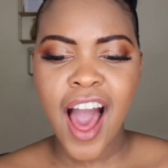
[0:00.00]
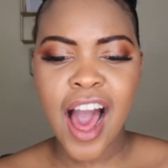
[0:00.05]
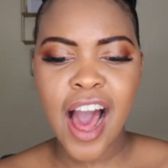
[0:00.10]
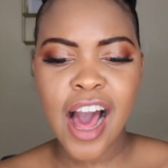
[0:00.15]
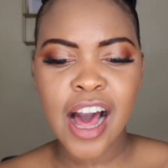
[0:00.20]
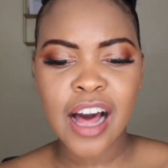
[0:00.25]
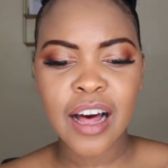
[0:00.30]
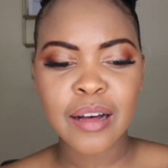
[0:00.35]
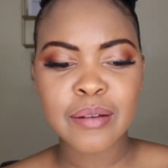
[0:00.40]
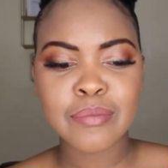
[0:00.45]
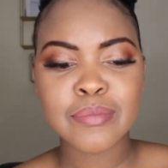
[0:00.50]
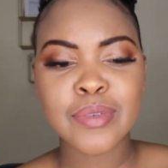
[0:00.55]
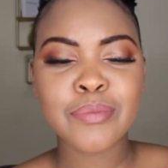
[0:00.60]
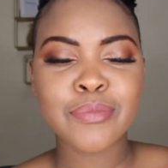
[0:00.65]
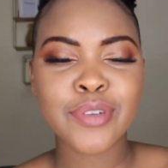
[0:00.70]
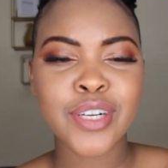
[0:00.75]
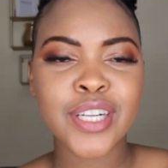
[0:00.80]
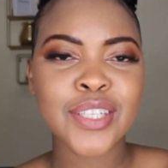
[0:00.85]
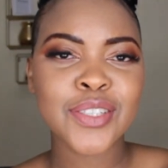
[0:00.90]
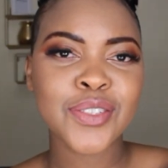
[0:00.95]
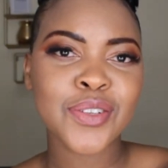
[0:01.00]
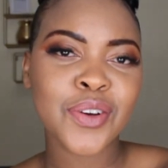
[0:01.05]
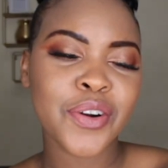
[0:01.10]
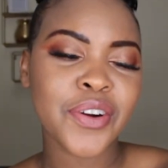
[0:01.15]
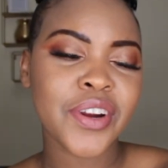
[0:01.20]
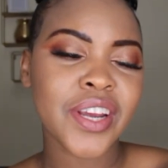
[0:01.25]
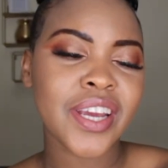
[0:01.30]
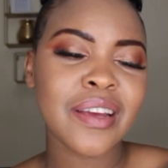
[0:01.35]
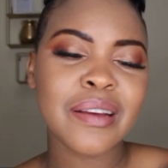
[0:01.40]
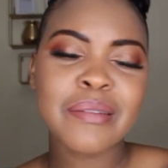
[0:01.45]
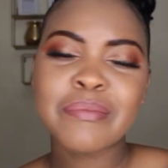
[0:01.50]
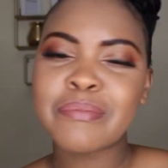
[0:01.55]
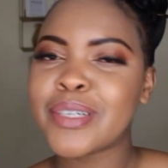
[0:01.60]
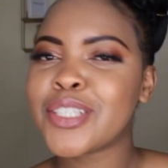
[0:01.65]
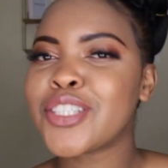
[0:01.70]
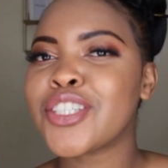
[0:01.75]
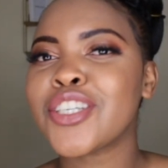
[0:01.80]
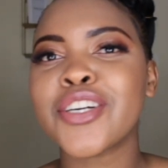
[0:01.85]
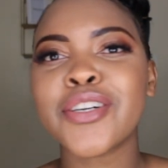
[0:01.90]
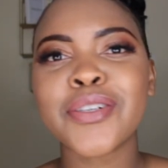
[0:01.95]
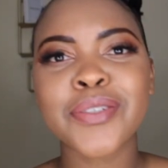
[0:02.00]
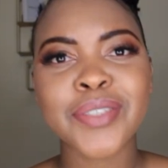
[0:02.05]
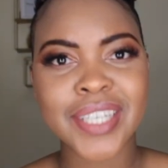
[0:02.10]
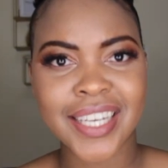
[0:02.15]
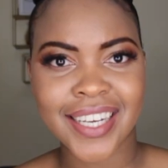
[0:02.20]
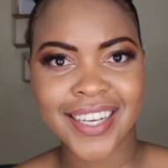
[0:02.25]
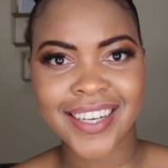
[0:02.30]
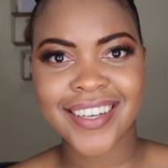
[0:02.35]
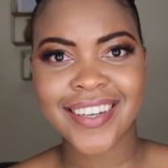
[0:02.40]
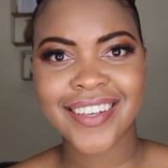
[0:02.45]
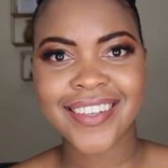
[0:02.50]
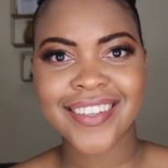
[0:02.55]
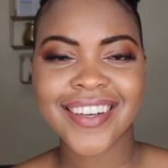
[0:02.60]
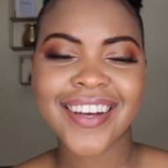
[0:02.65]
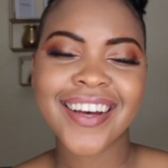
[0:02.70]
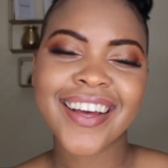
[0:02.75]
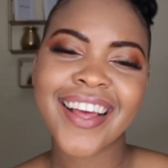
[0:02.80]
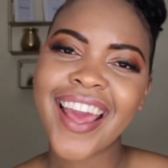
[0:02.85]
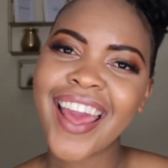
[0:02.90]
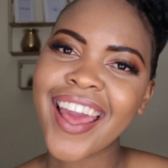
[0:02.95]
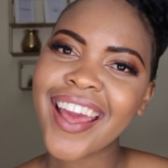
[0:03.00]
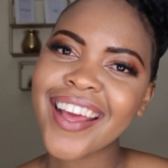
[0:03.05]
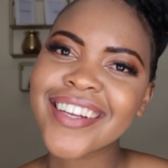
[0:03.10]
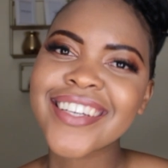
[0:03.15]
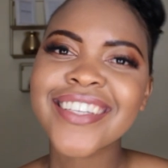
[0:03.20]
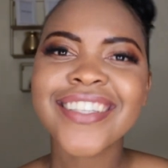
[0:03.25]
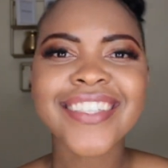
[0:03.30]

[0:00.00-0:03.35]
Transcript: um I'm really sorry, but your girl's here again.